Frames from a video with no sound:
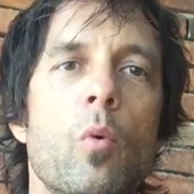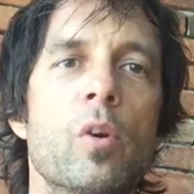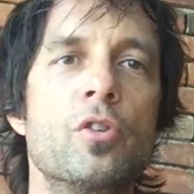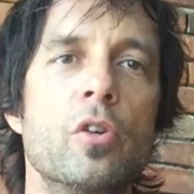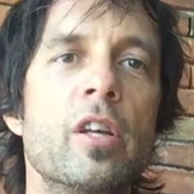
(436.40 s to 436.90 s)

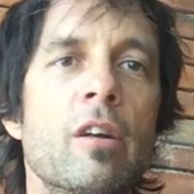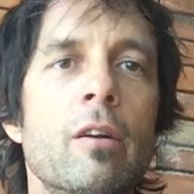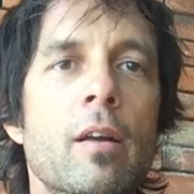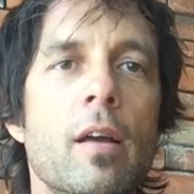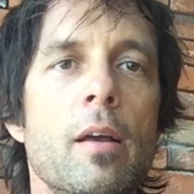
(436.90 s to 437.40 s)
What you
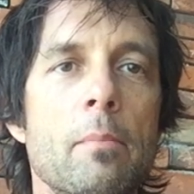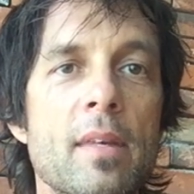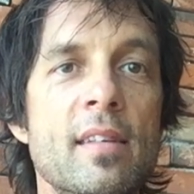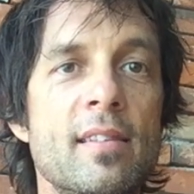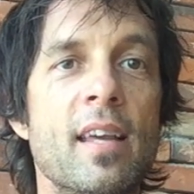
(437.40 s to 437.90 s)
hear
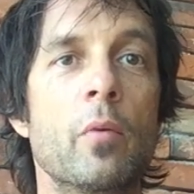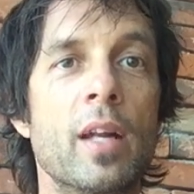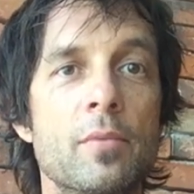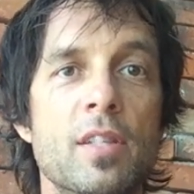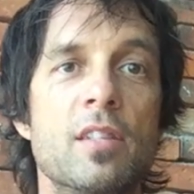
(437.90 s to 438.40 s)
me say
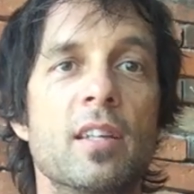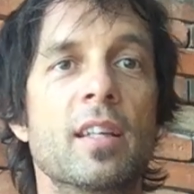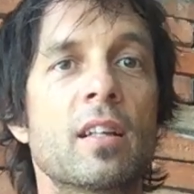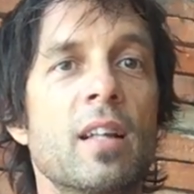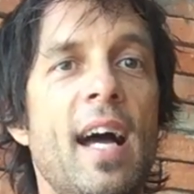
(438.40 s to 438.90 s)
when I'm
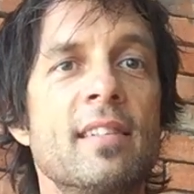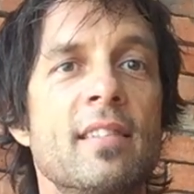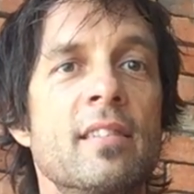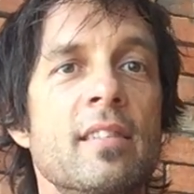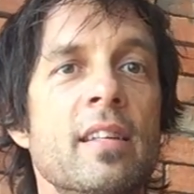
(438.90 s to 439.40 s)
teaching in
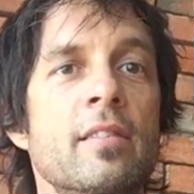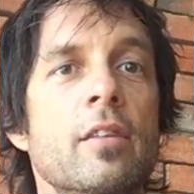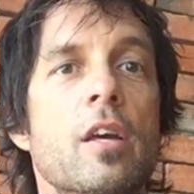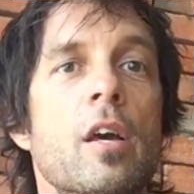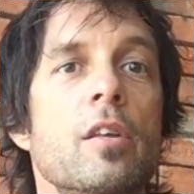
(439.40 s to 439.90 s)
classes
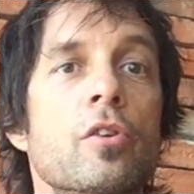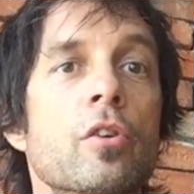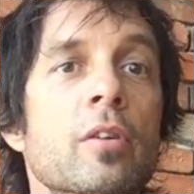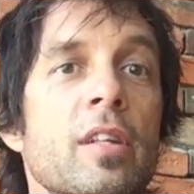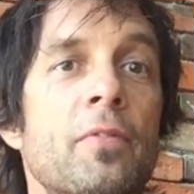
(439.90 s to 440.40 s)
is
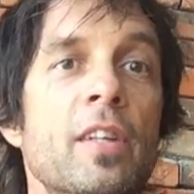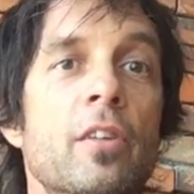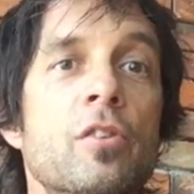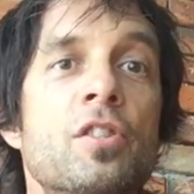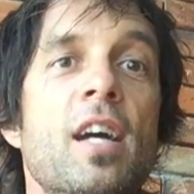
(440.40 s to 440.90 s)
you're
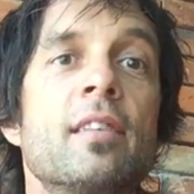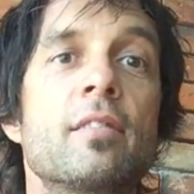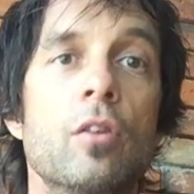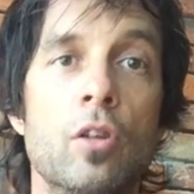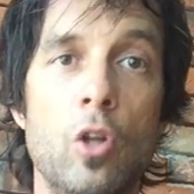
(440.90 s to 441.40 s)
lifting your
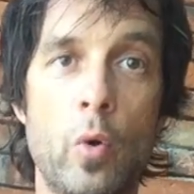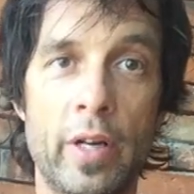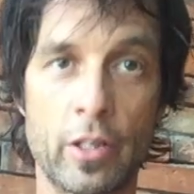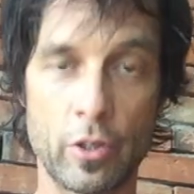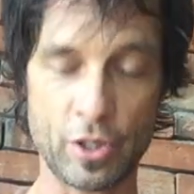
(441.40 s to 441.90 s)
chest,
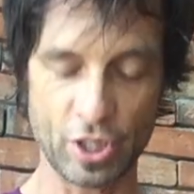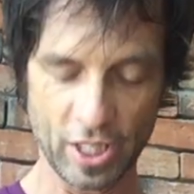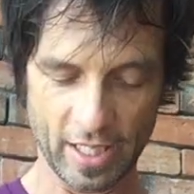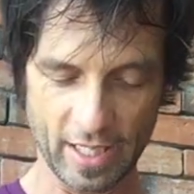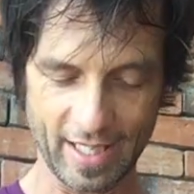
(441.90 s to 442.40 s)
lowering your
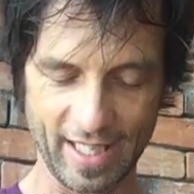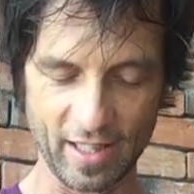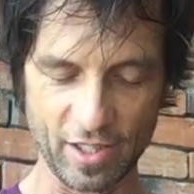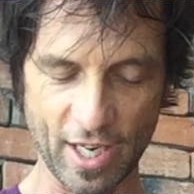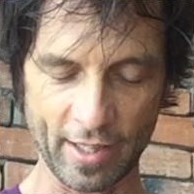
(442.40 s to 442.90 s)
chin
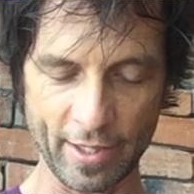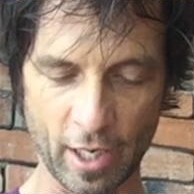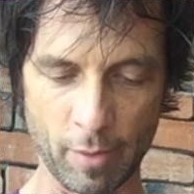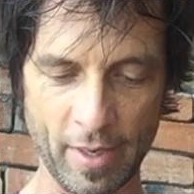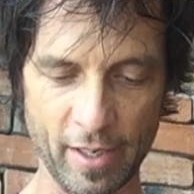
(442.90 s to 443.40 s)
in the
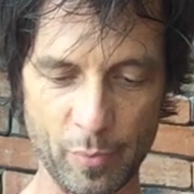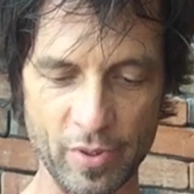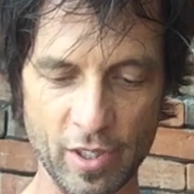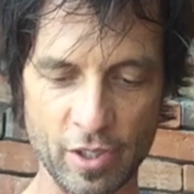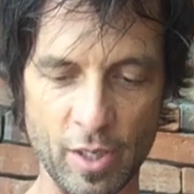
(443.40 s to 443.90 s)
Jalandhar Bandha
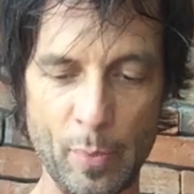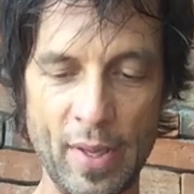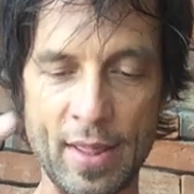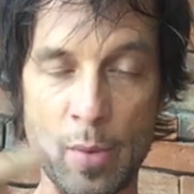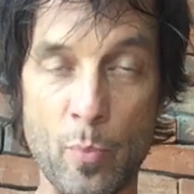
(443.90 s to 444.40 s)
position,
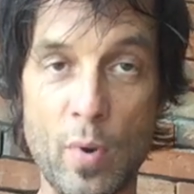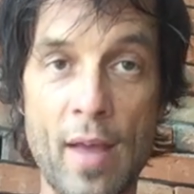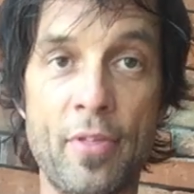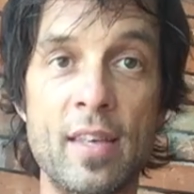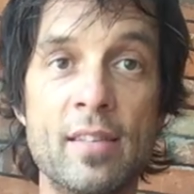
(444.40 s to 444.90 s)
but the
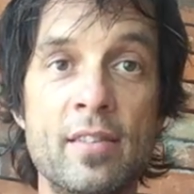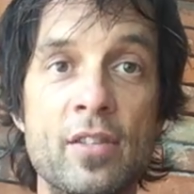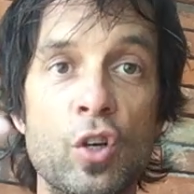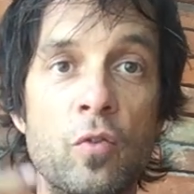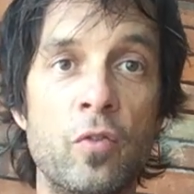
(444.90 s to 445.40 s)
breath is
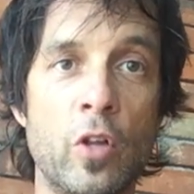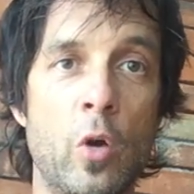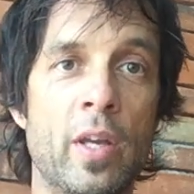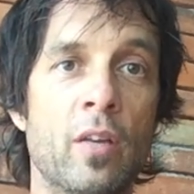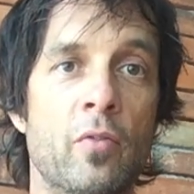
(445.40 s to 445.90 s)
still
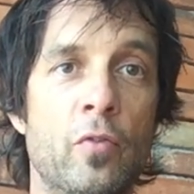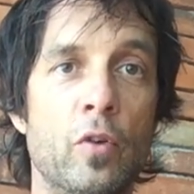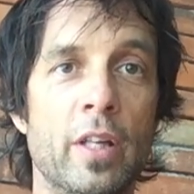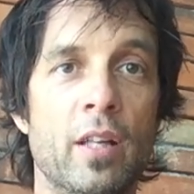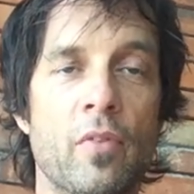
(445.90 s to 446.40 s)
flowing
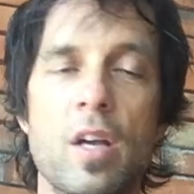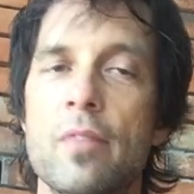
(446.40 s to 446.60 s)
fully.